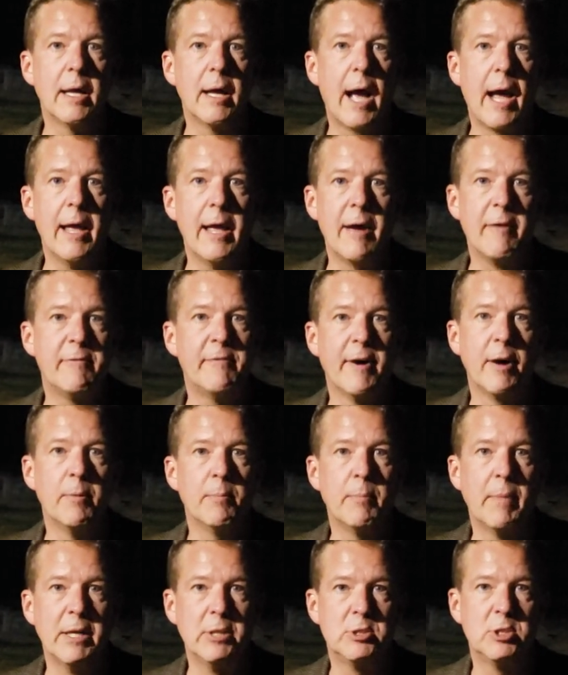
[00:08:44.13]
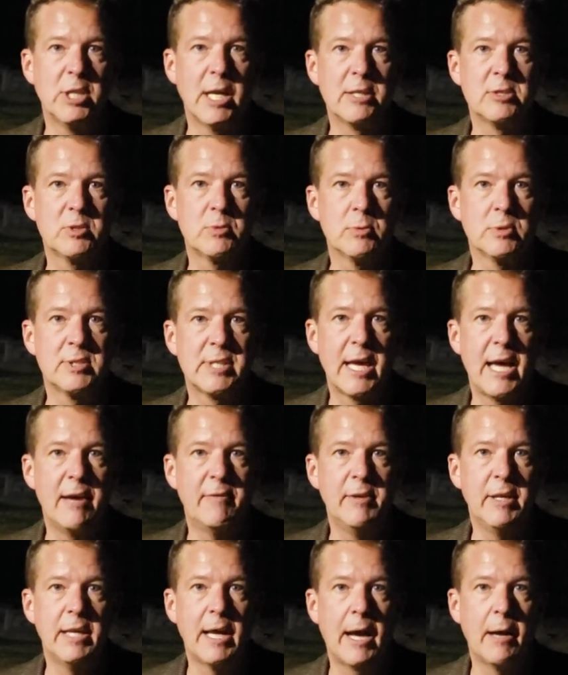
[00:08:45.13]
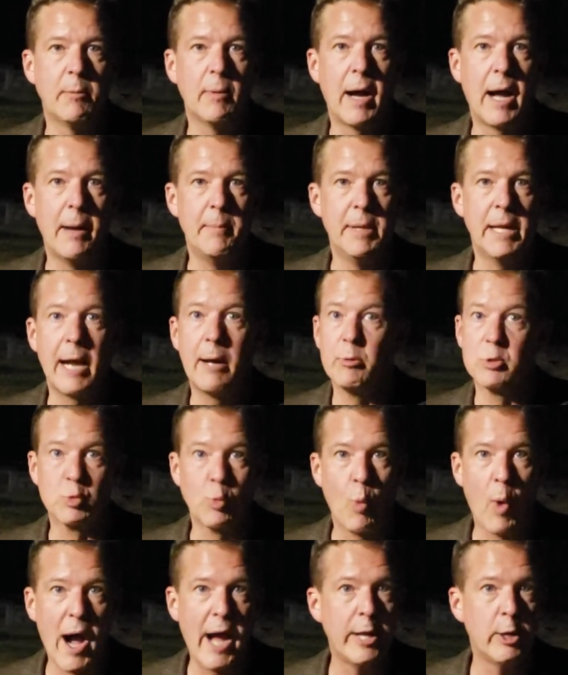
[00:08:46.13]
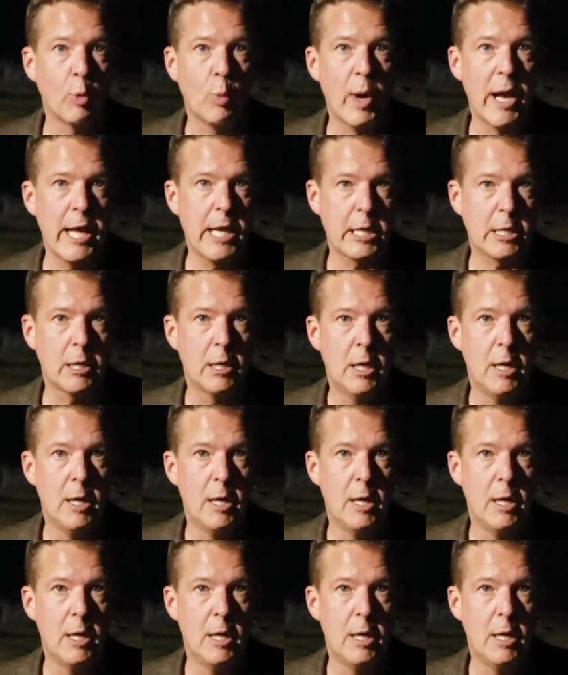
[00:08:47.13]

I, I felt my chest was heavy. I, I mean, I was wide awake.